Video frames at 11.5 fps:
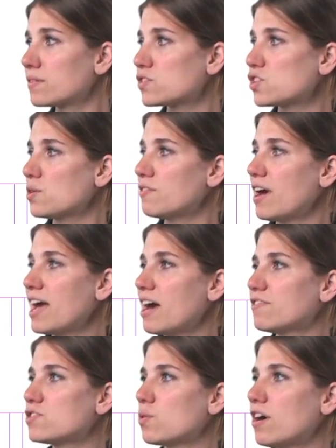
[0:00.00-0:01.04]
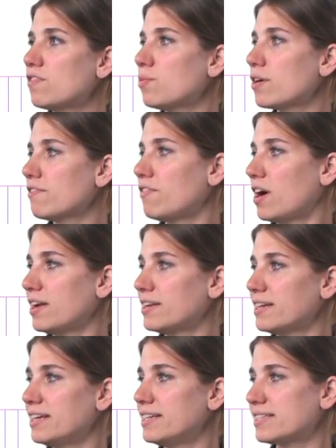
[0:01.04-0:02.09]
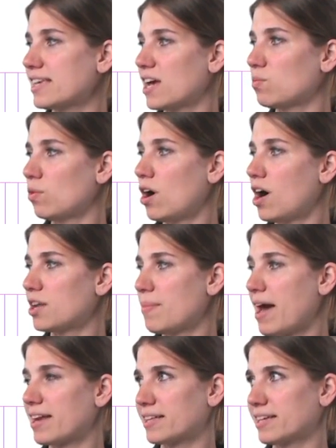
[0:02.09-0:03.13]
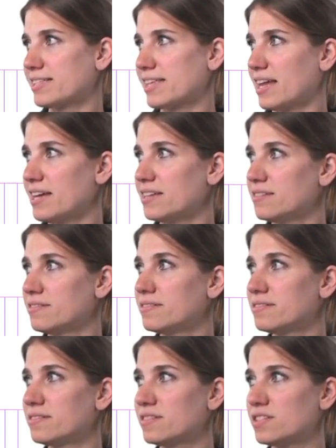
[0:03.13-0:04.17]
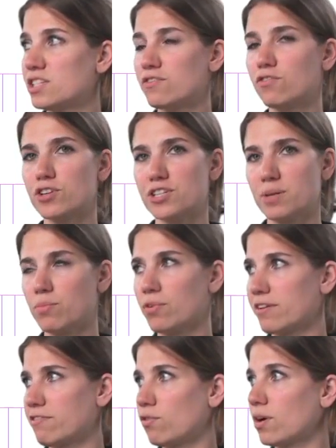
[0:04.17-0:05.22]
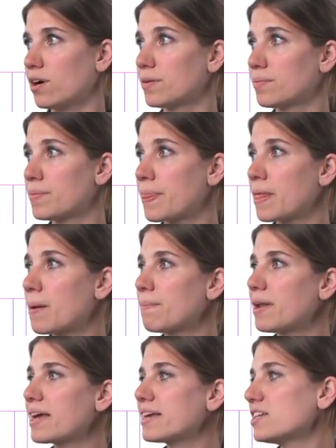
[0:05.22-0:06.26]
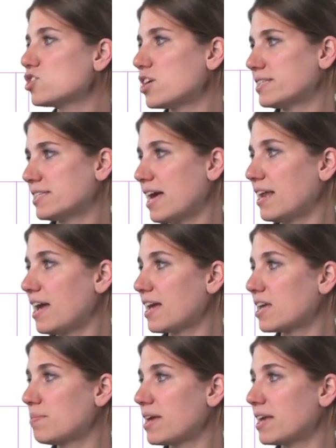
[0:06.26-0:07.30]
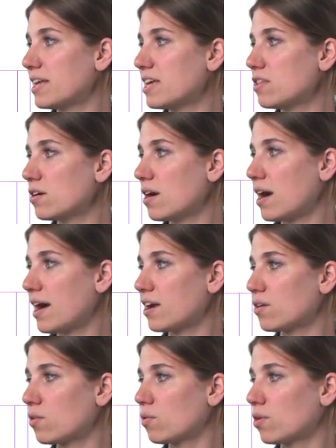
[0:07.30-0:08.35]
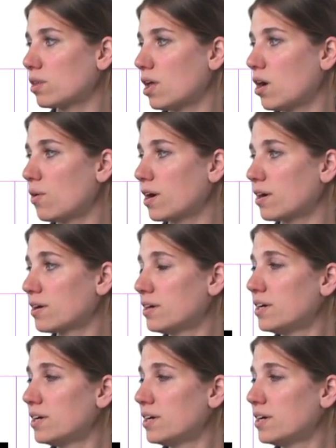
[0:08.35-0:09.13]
So if I have 12-point font, InDesign will automatically set it to 14.4. But I can adjust that. I can make it either higher or lower.